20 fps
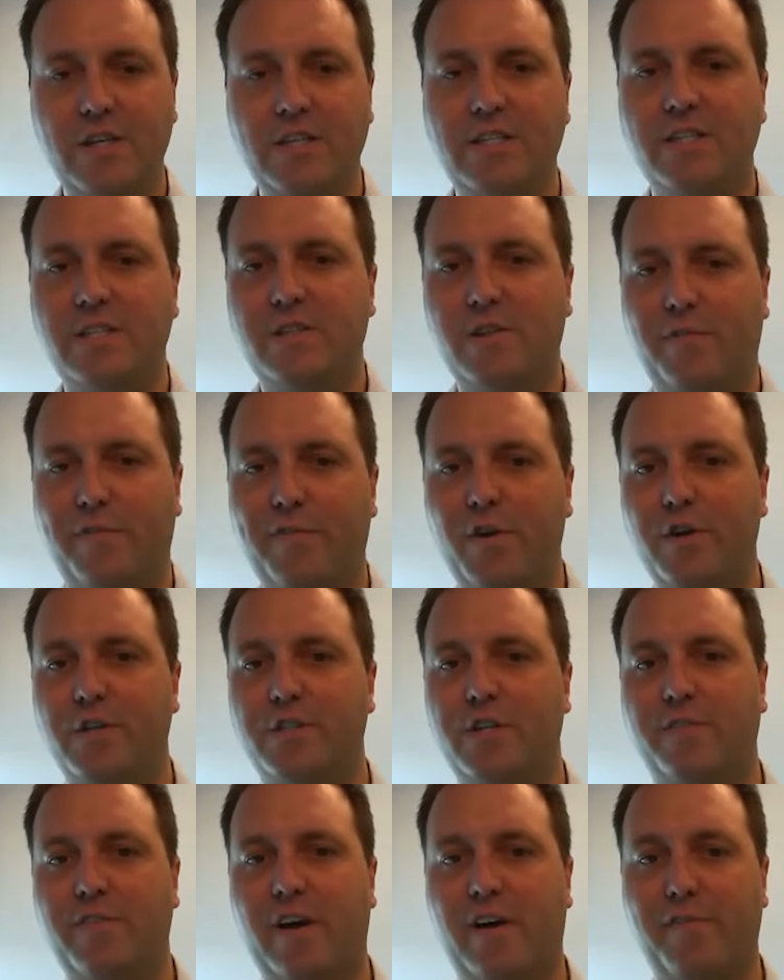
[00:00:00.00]
this is the
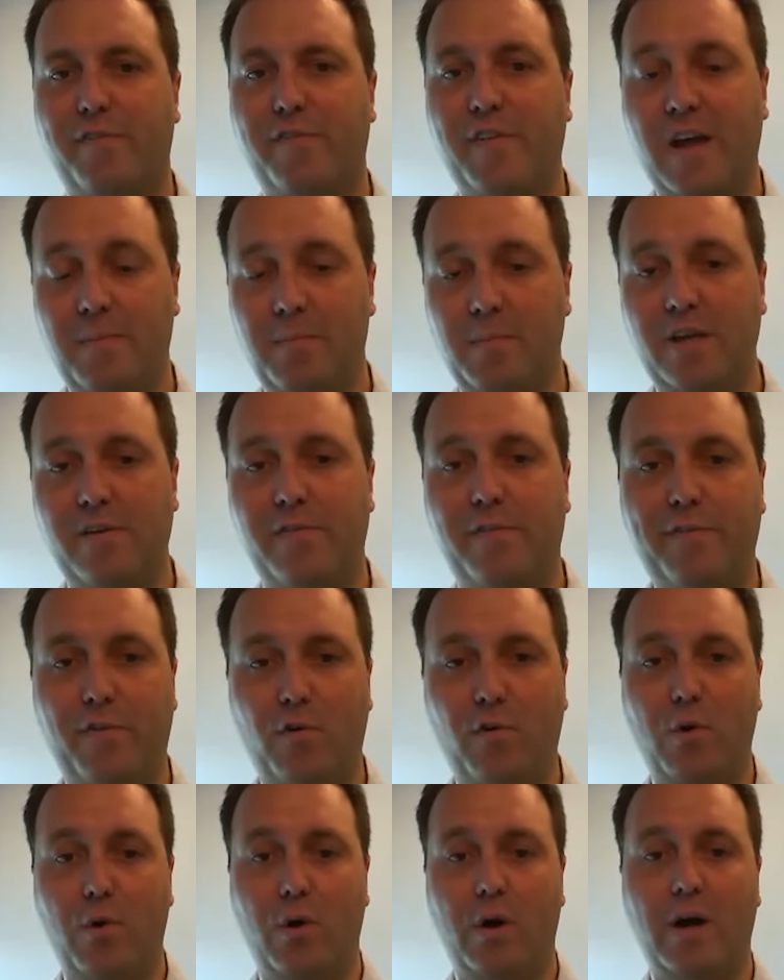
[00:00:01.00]
first of our family
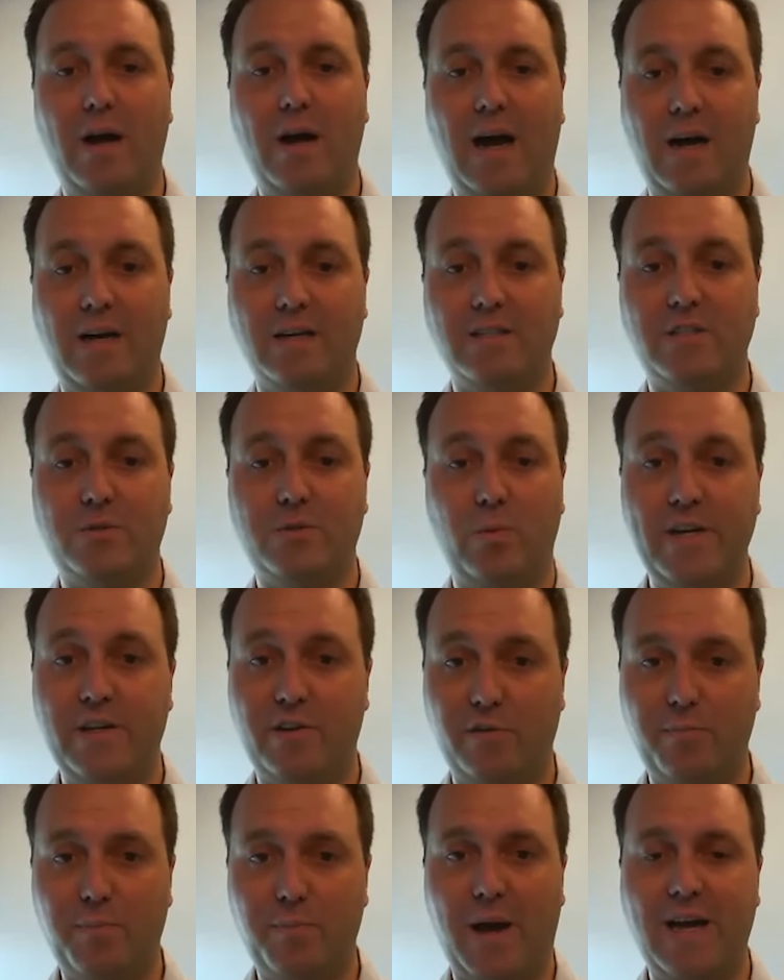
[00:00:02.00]
four uh, suite
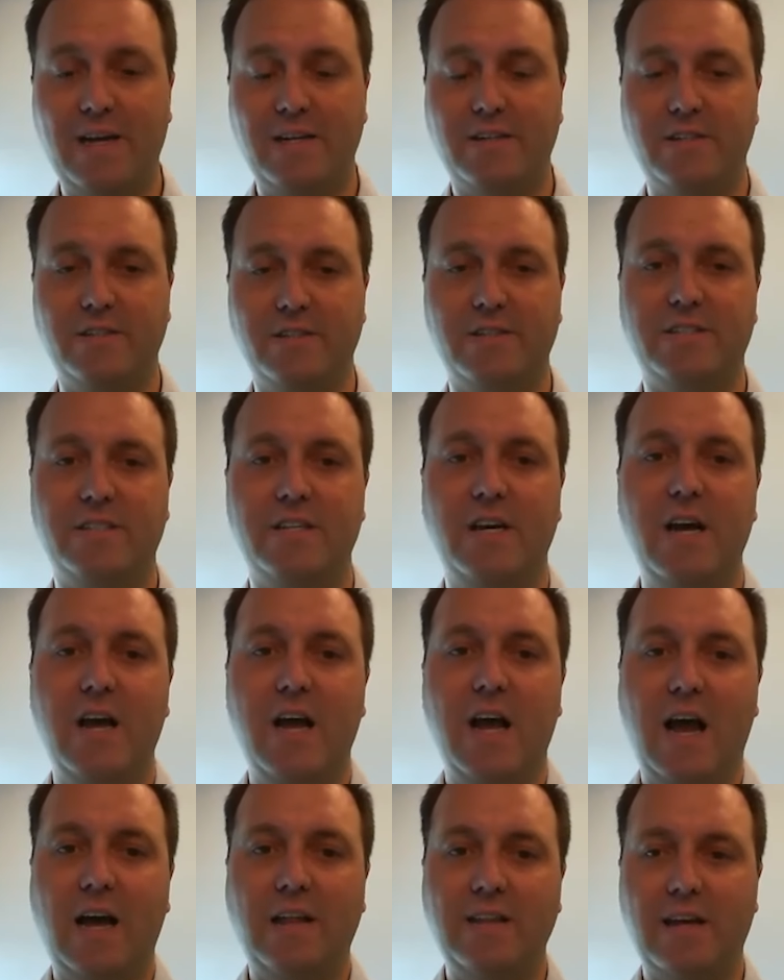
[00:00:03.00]
of patents,
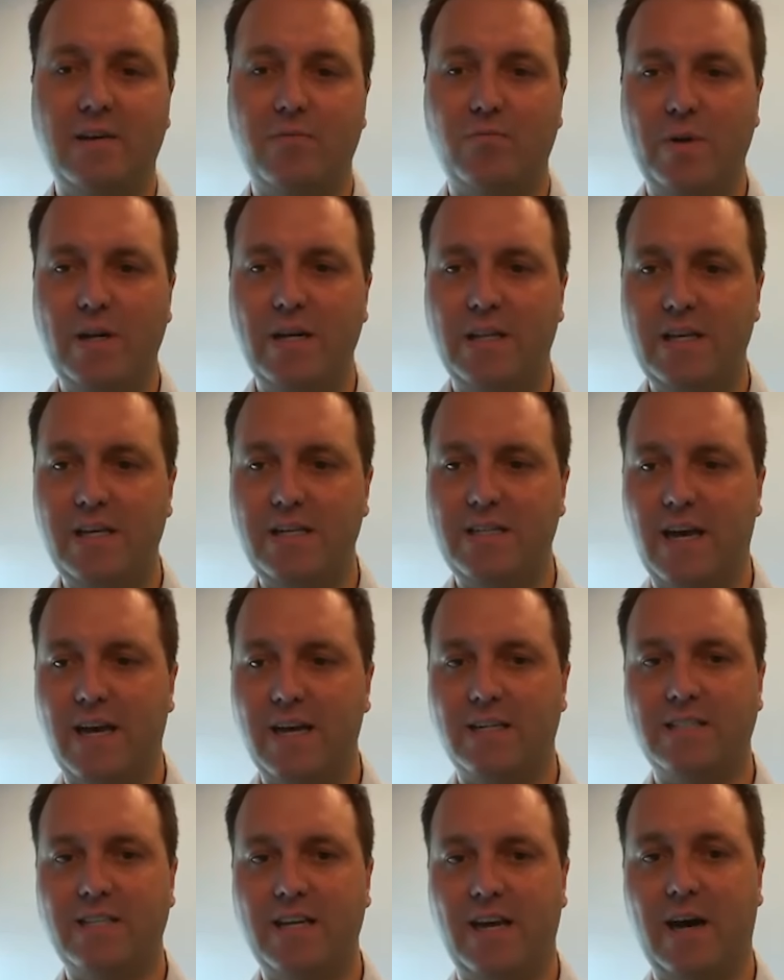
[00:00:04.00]
and that really
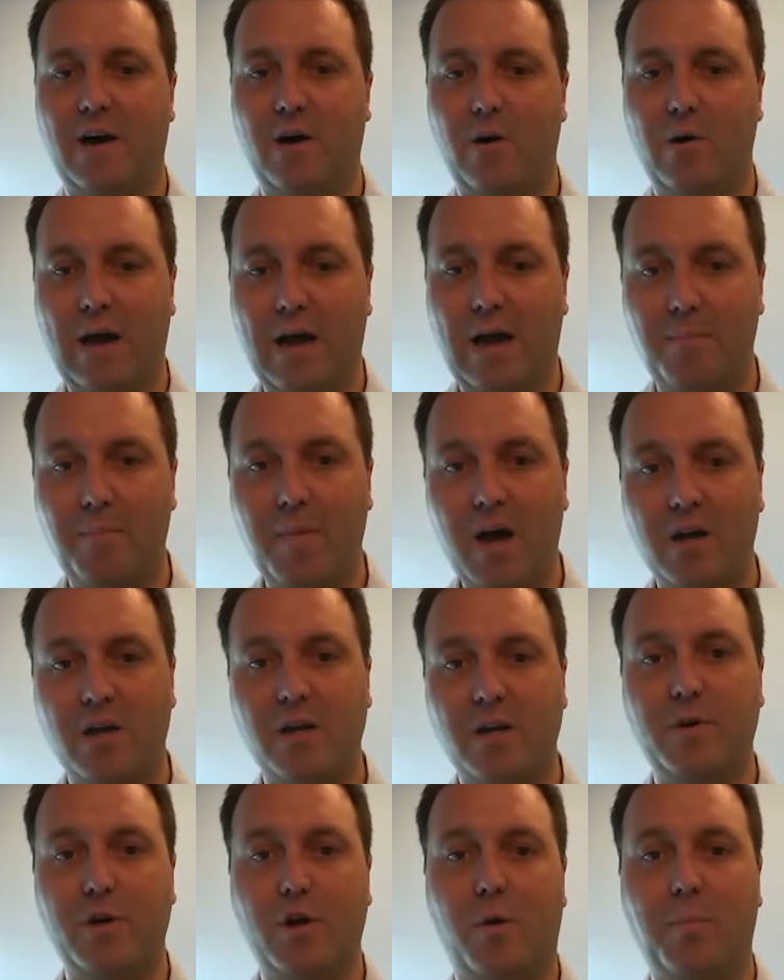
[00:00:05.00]
takes our uh,
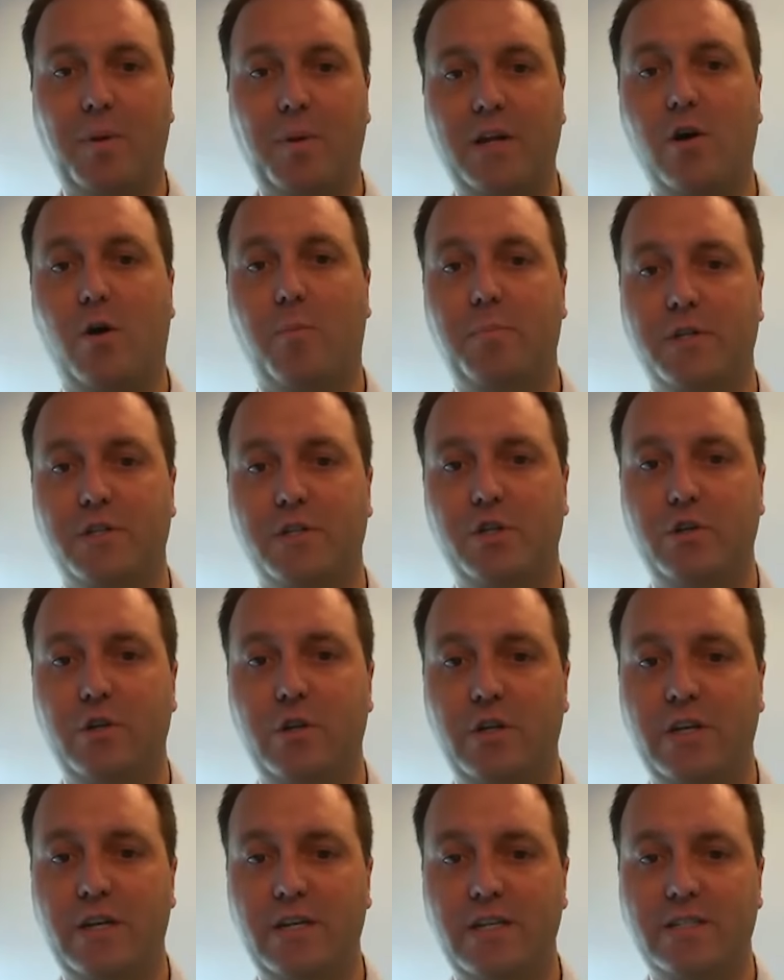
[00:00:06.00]
market monopoly
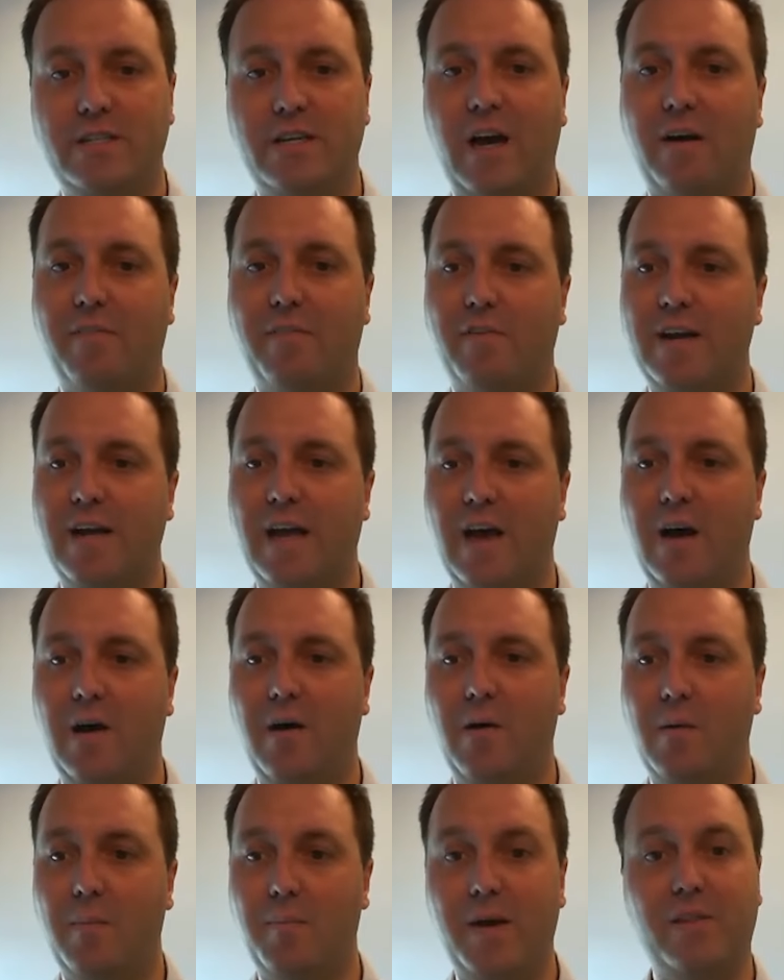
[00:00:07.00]
opportunities covering
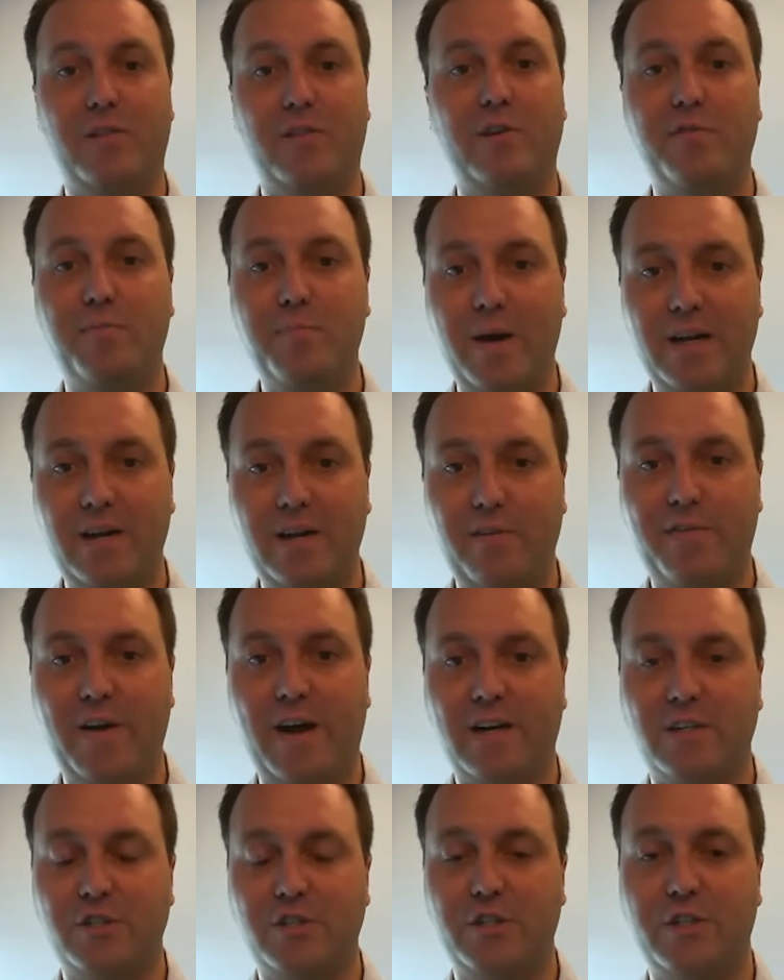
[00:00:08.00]
our method of
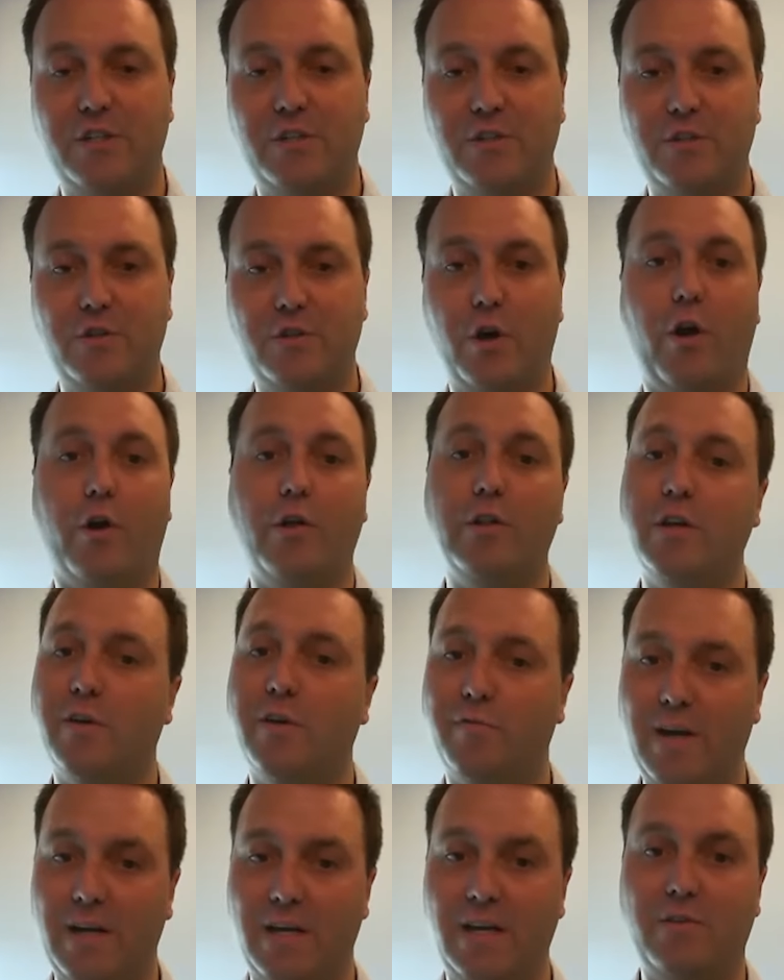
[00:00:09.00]
manufacture, not only
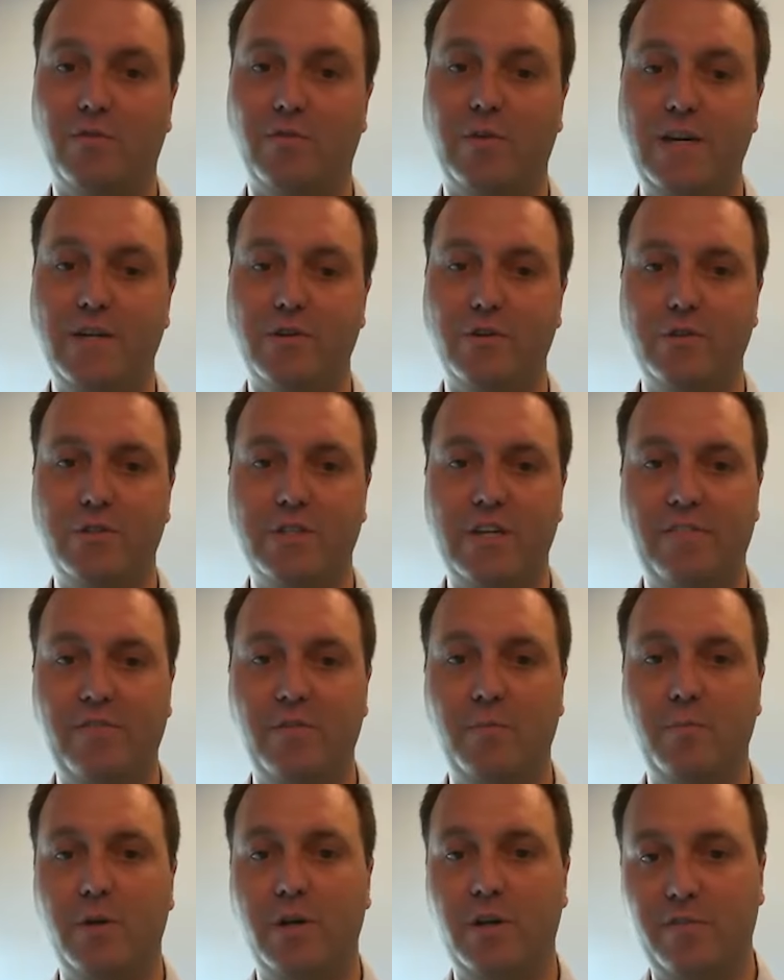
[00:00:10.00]
of Recce three two
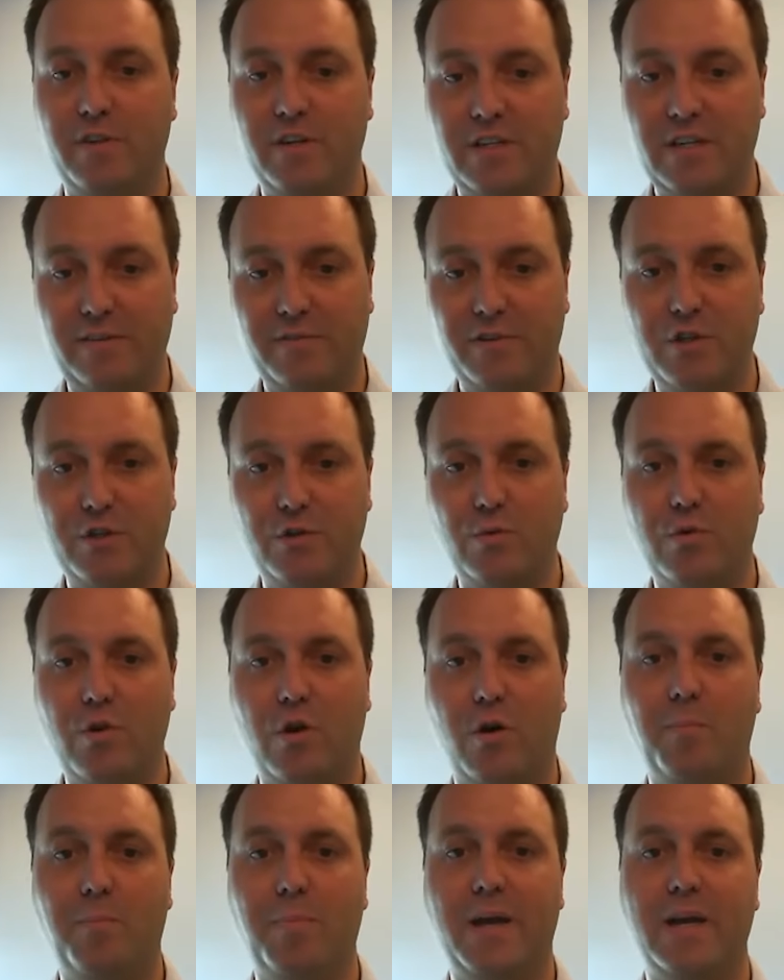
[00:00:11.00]
seven, but of additional
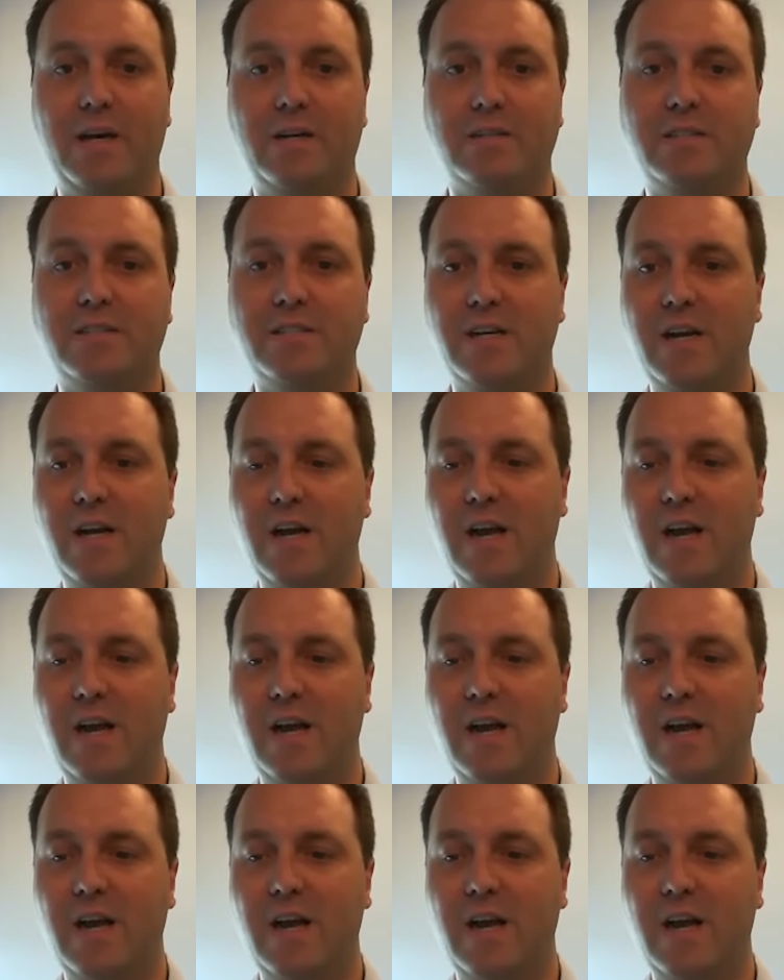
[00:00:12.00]
compounds,